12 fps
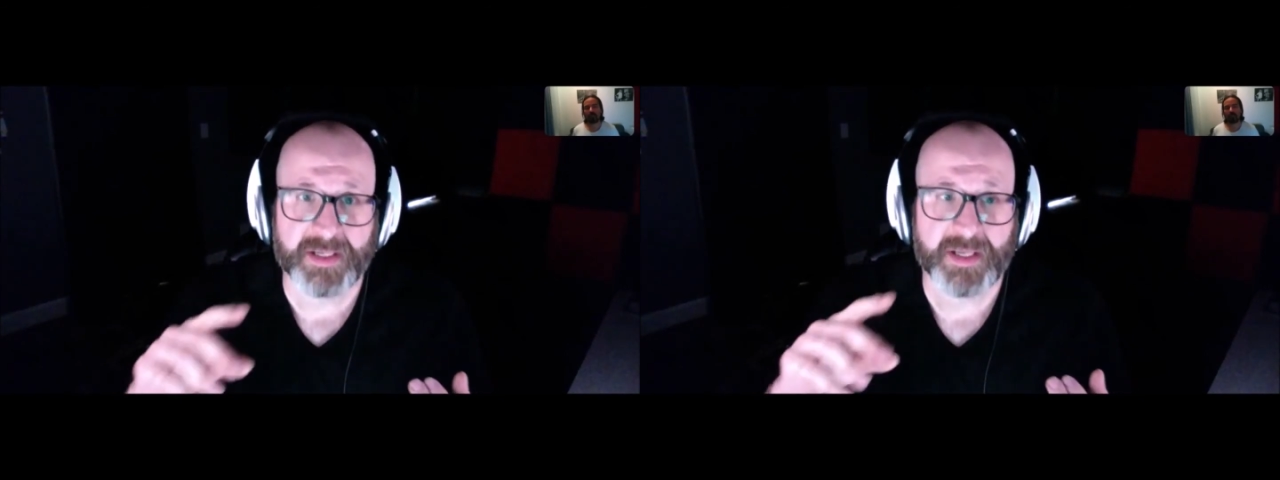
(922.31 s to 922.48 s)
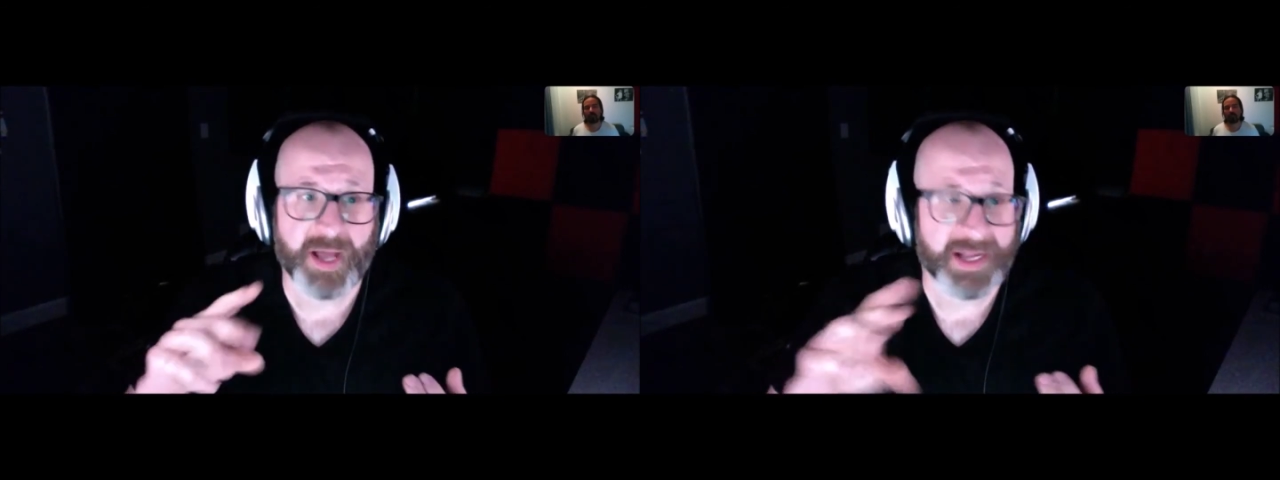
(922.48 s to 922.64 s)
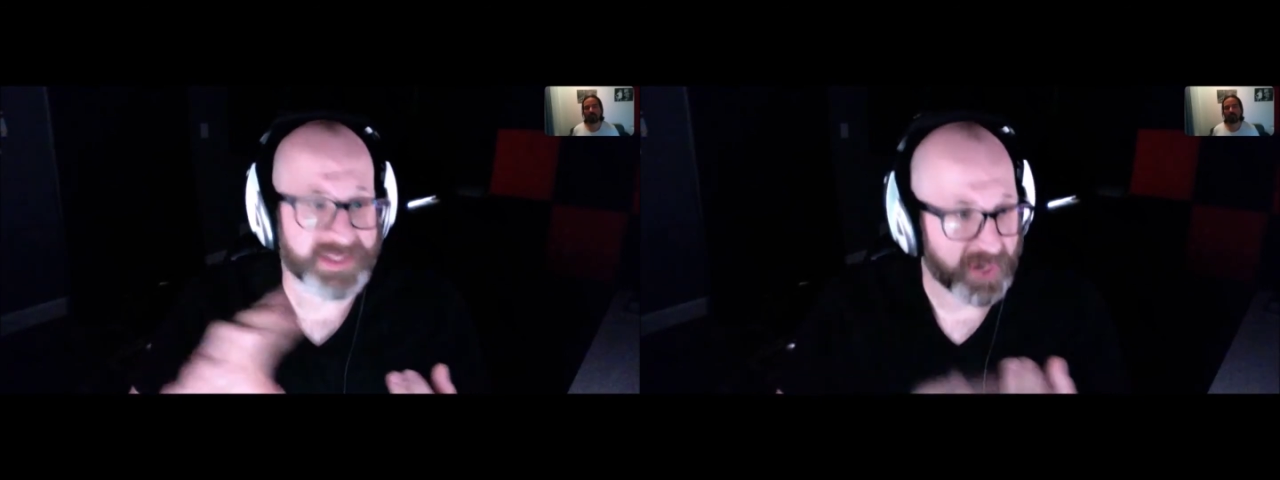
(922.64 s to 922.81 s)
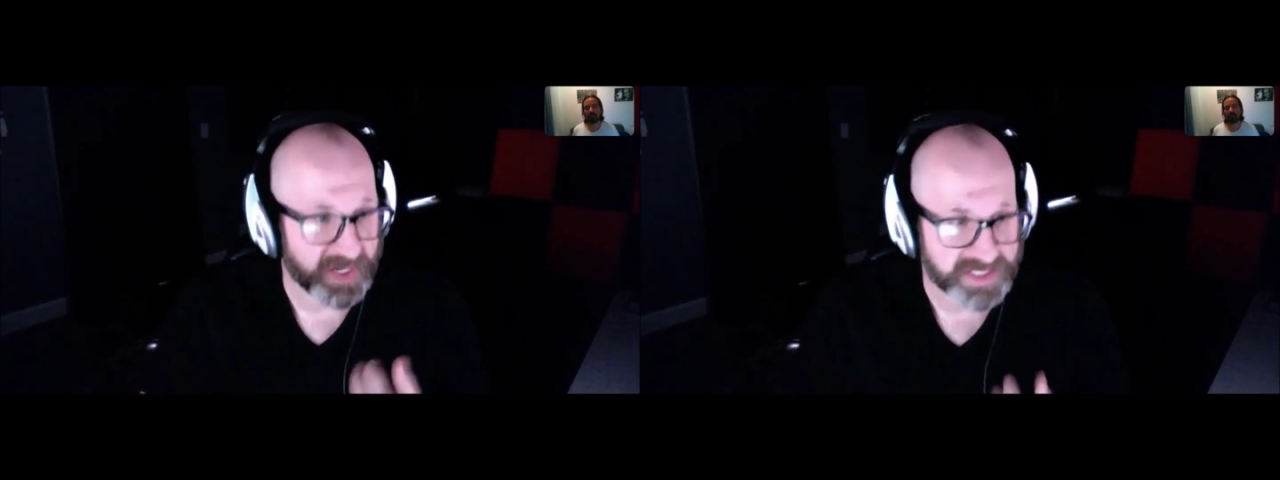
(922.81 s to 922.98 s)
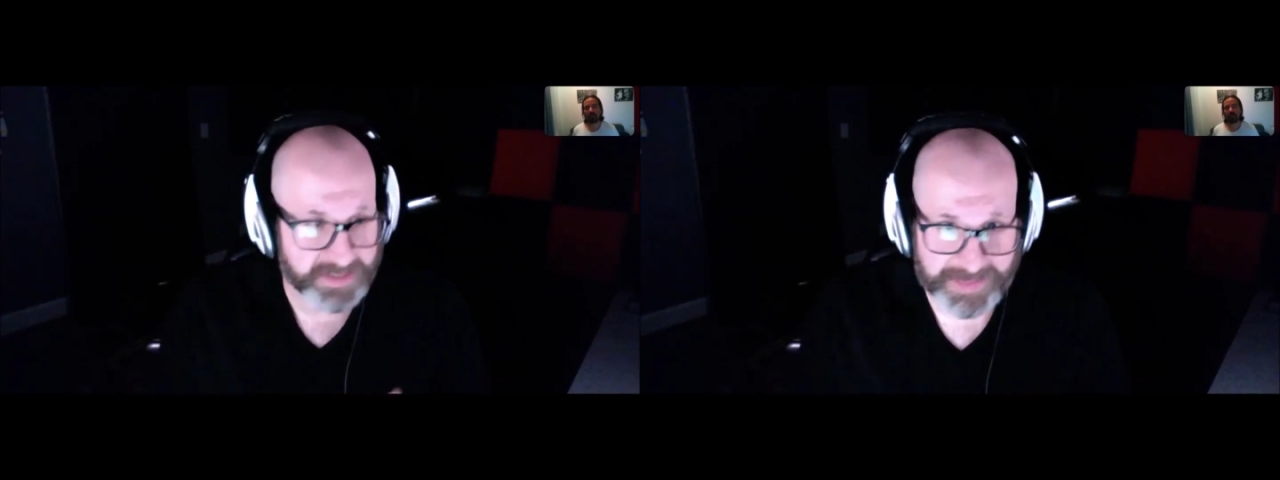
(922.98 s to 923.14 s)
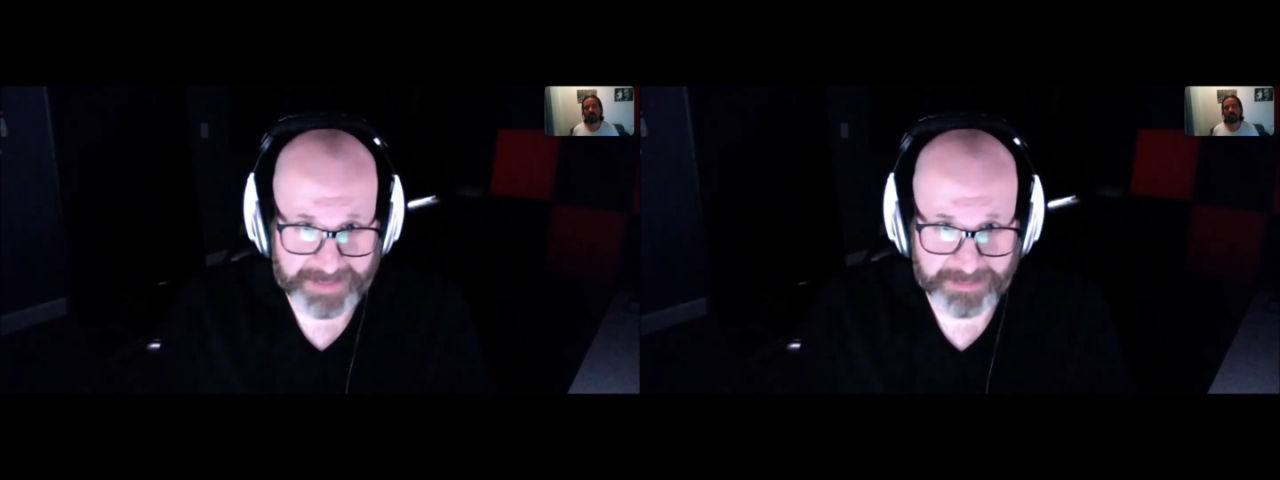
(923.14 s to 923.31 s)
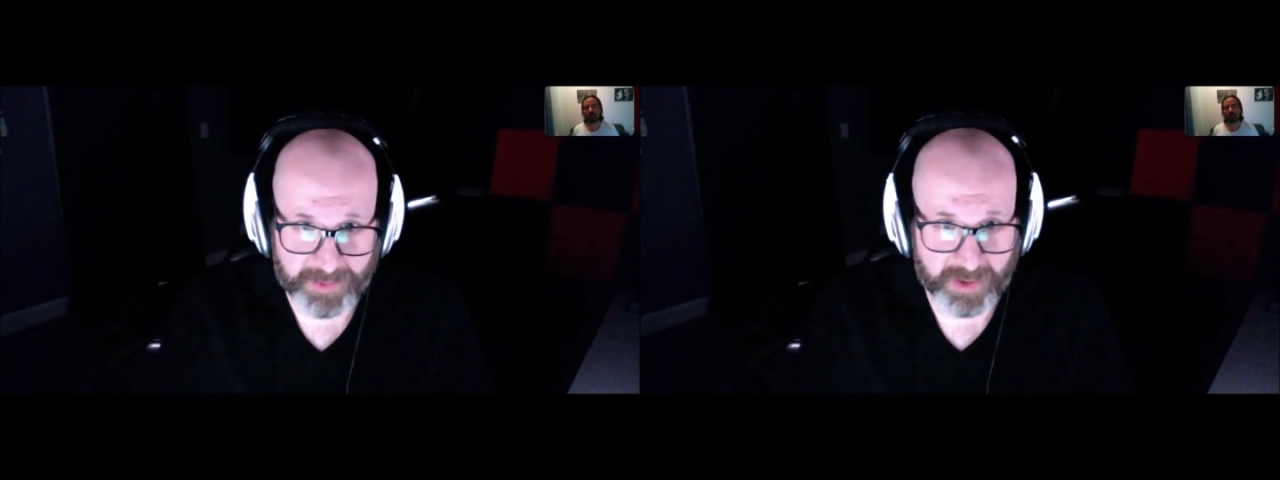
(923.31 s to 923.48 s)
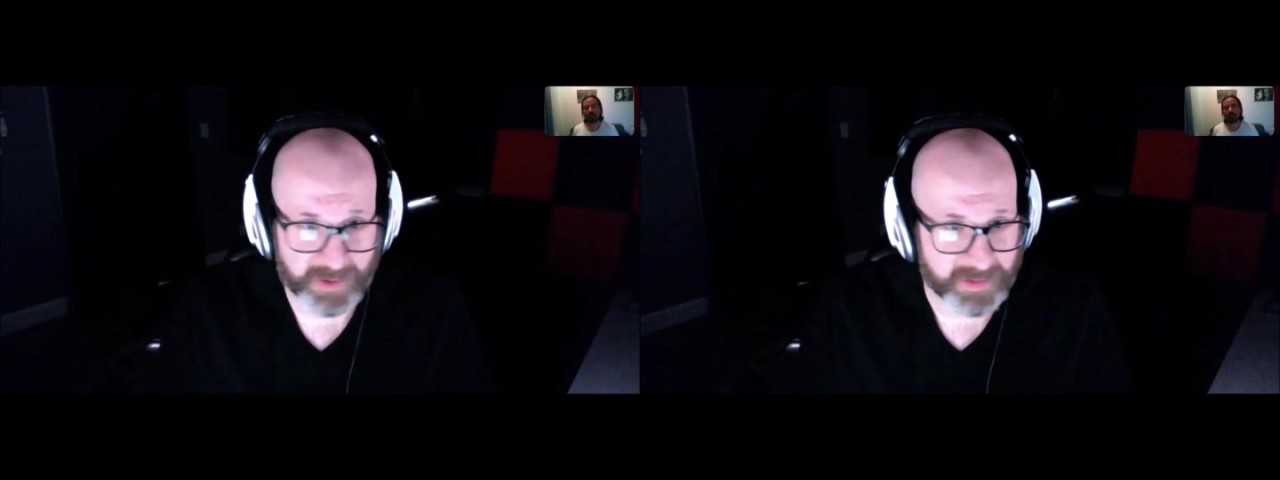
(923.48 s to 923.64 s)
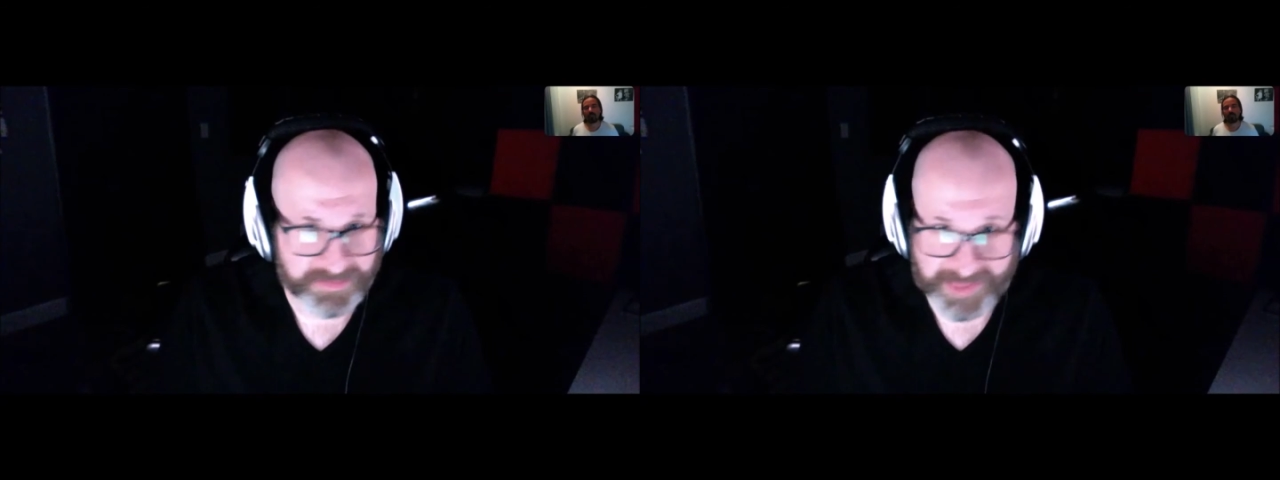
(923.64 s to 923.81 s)
I talk to
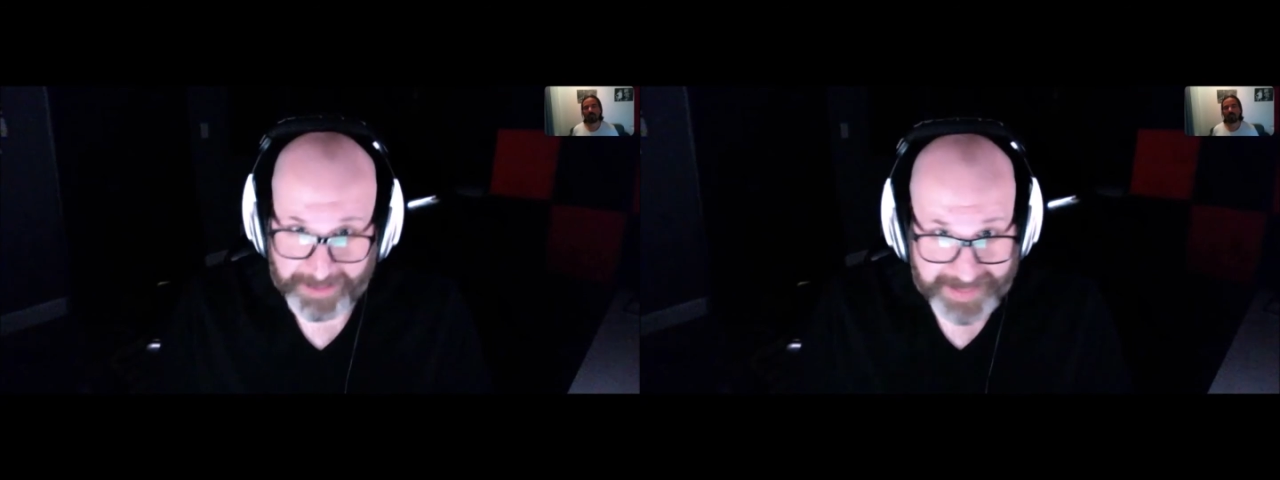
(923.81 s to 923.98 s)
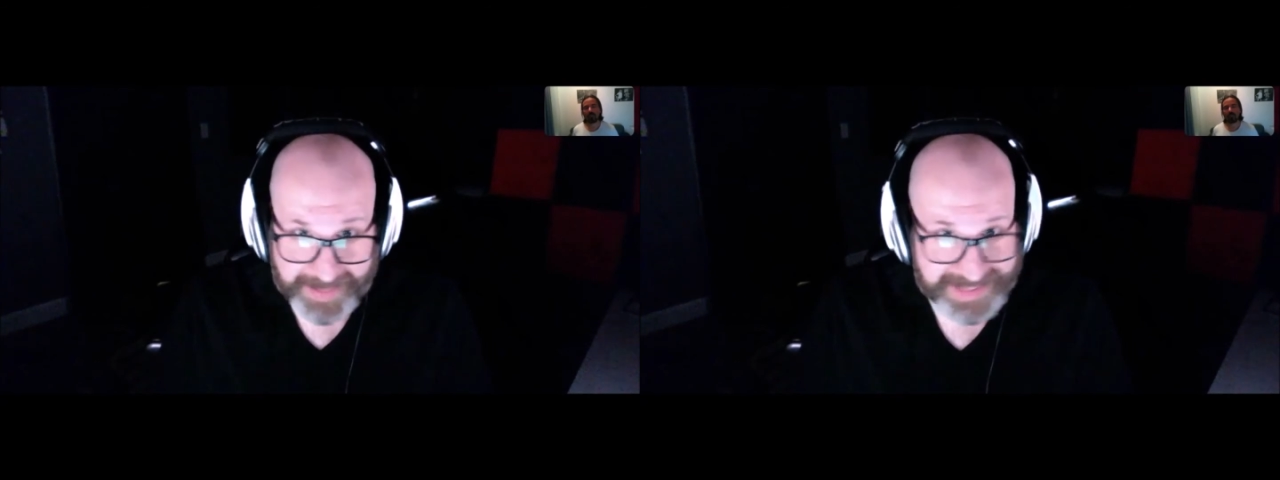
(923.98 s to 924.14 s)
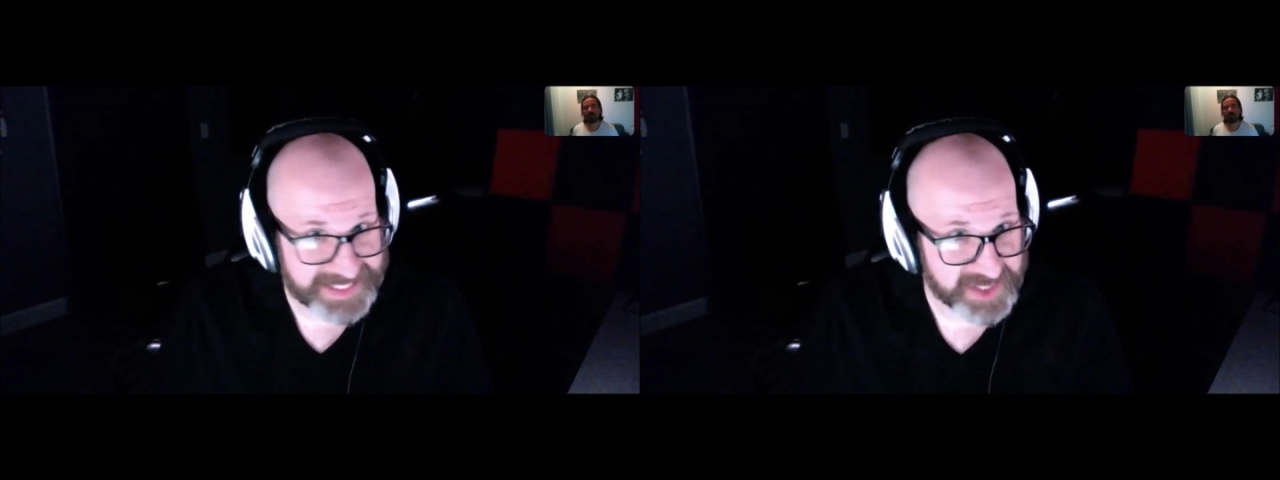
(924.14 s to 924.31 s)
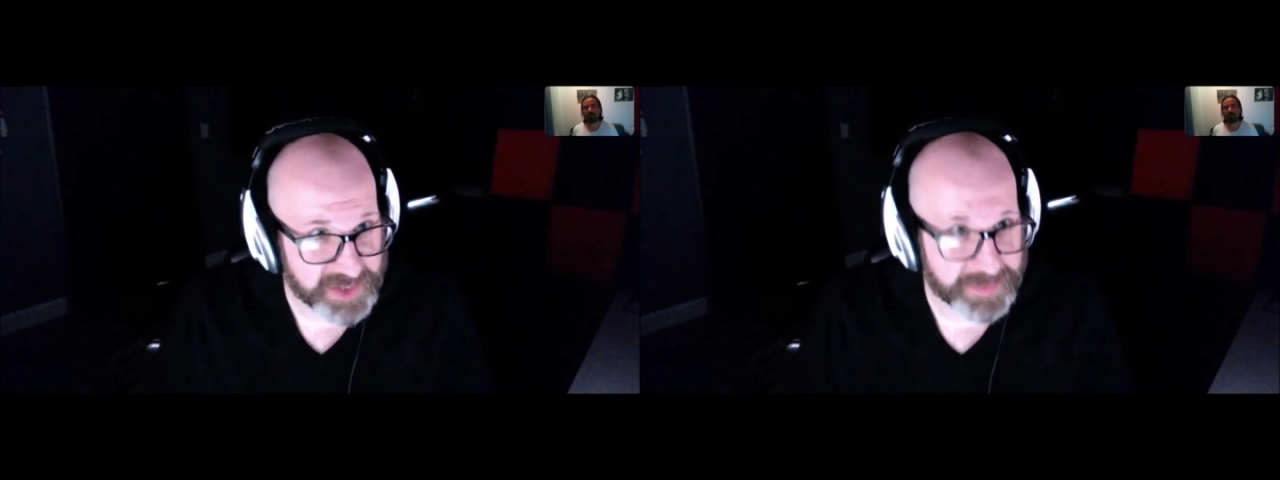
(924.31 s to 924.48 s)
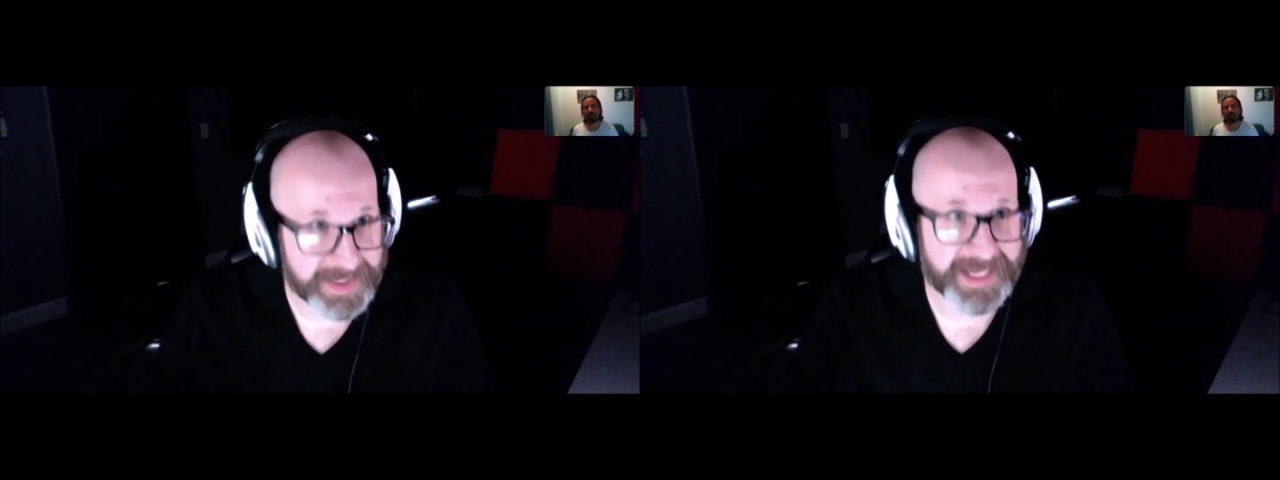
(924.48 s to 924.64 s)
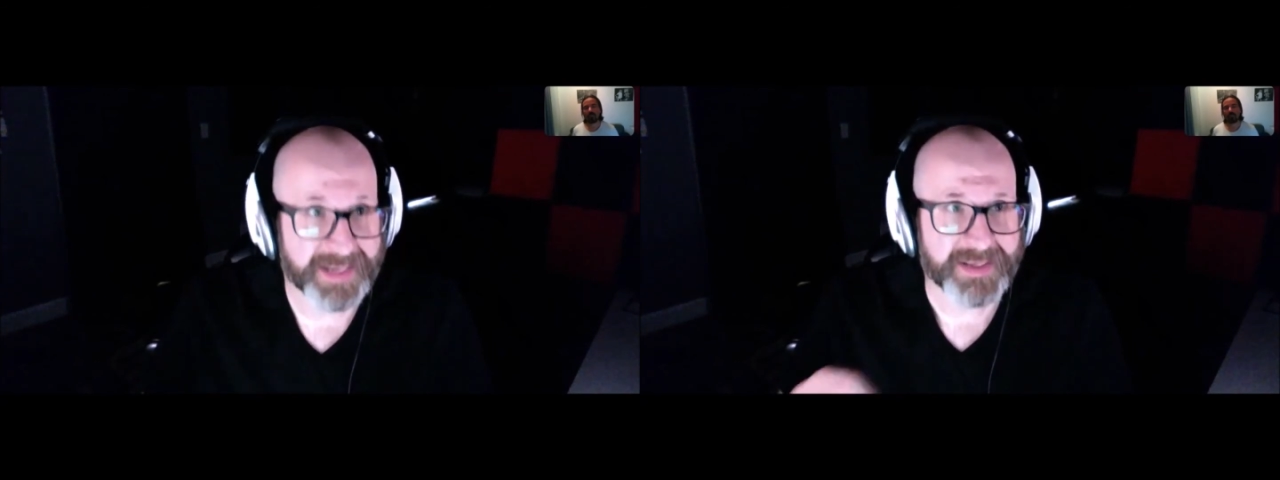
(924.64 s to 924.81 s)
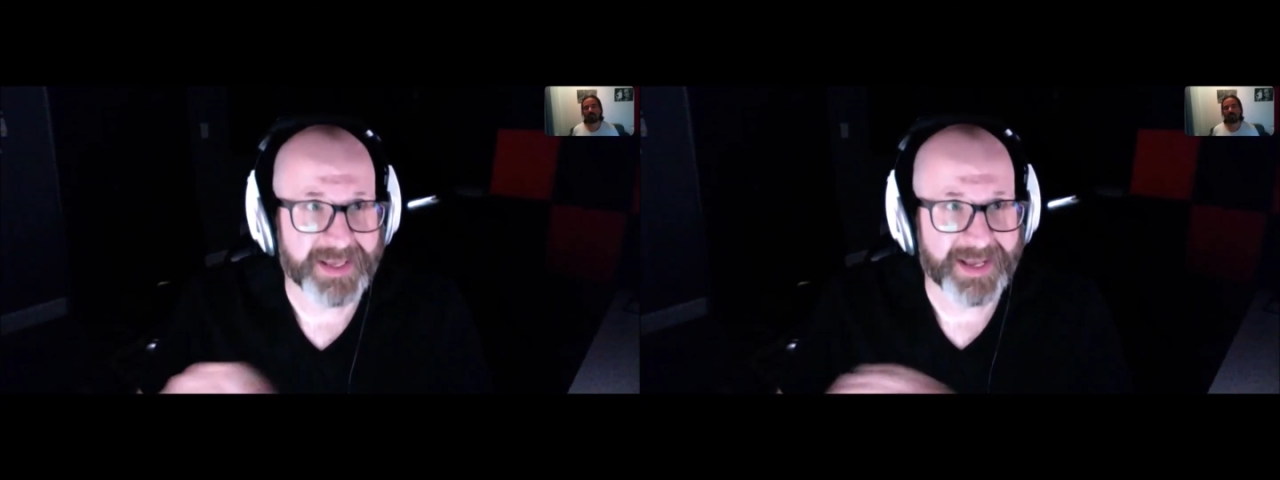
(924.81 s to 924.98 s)
people that message me.